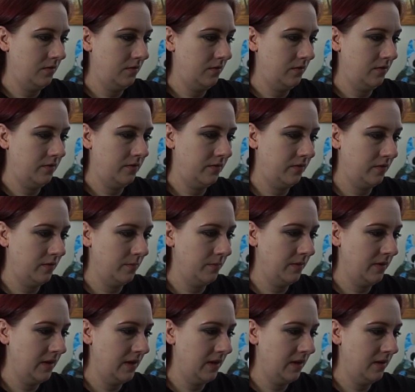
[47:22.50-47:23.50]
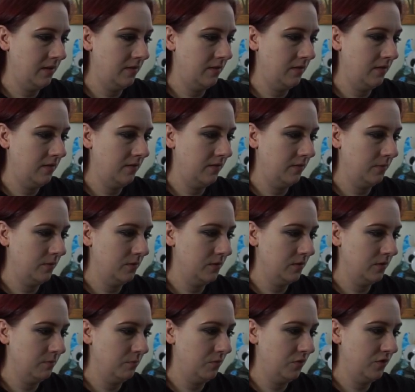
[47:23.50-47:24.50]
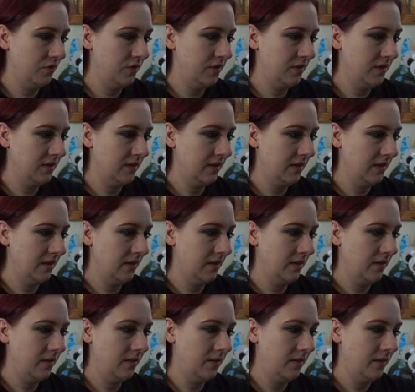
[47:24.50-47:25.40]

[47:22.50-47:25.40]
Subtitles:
from those bushes there.